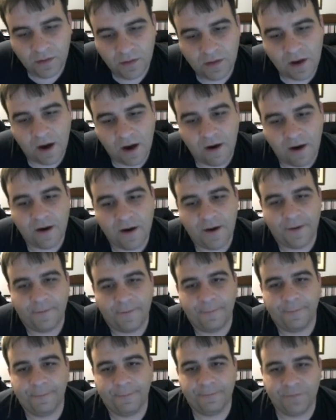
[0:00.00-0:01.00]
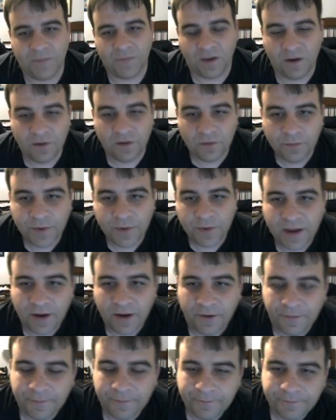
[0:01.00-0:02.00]
All right. Here we
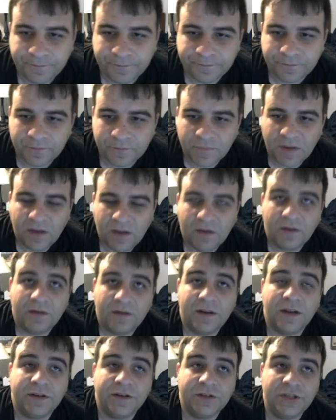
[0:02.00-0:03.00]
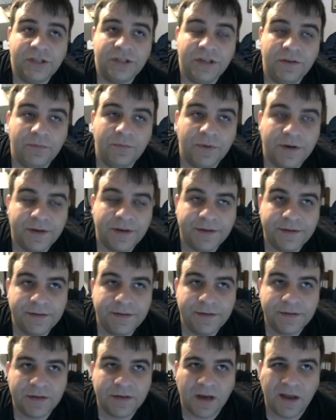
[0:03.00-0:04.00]
go. Now, she
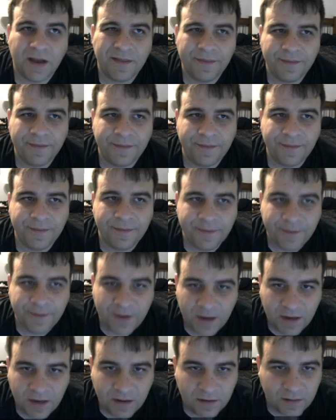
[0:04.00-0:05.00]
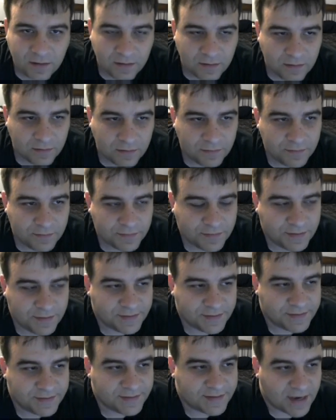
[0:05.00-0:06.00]
was, I think, the
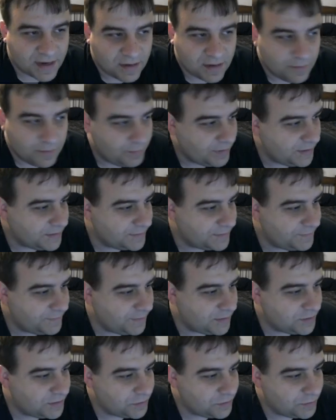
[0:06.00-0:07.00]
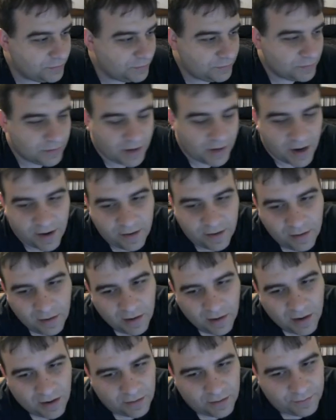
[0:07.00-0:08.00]
second place finisher. Okay.
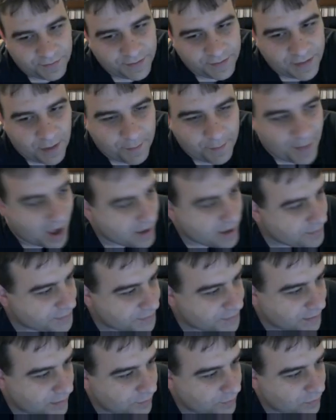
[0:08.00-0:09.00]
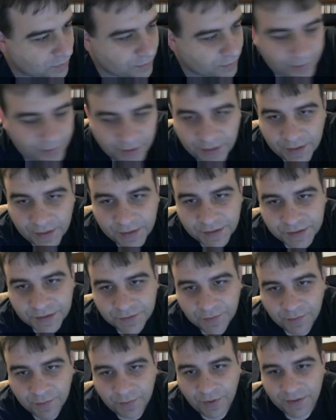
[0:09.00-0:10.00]
I don't think that matters anymore, but I just
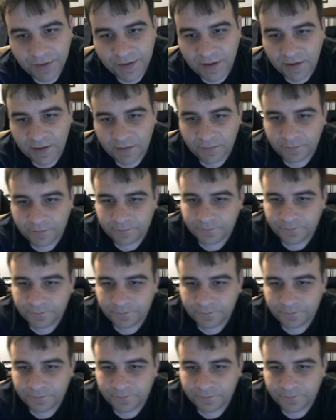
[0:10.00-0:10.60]
want to point that out.